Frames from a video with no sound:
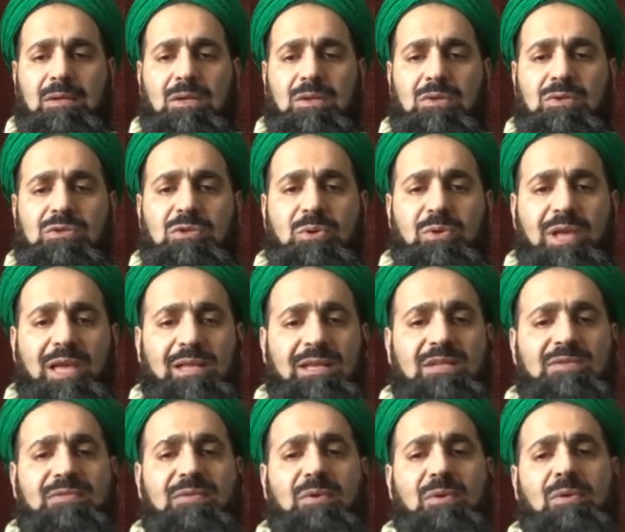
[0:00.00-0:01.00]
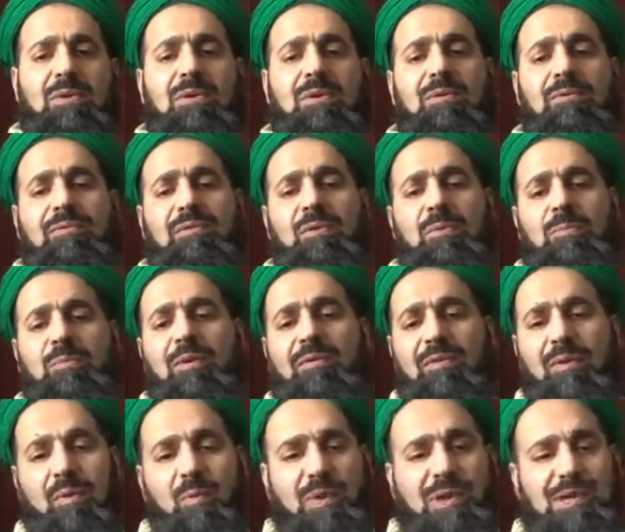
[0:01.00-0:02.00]
so that is for Prophet.
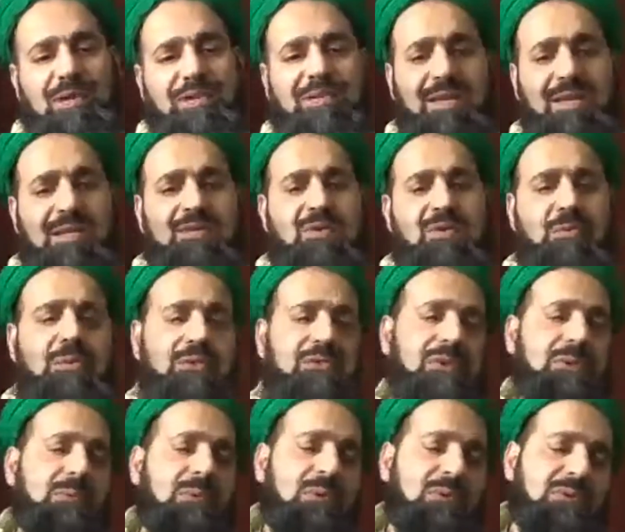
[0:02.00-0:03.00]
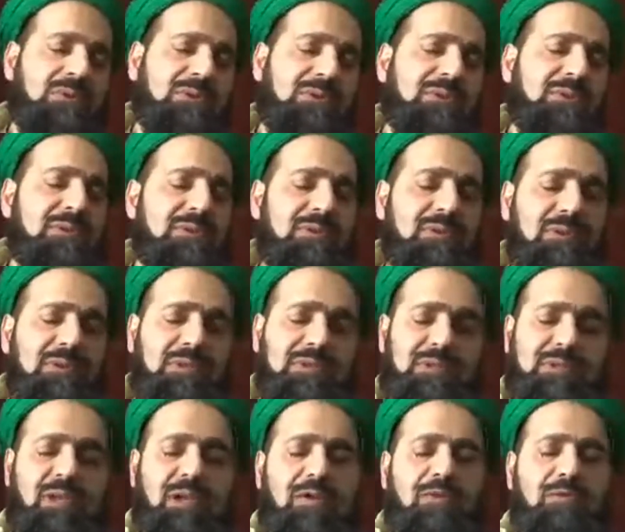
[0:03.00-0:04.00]
And we can say so much about
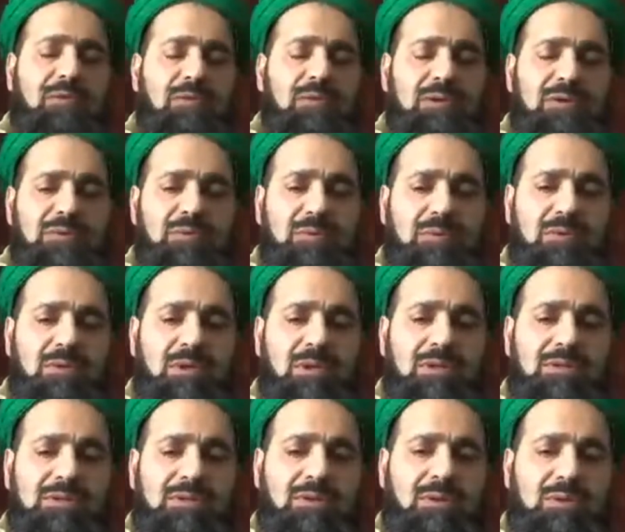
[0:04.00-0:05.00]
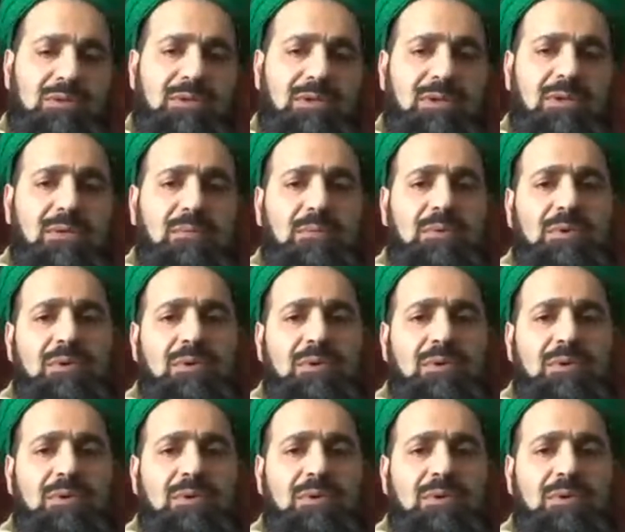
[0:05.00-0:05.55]
nasiha for Rasulullah sallallahu alaihi wasallam,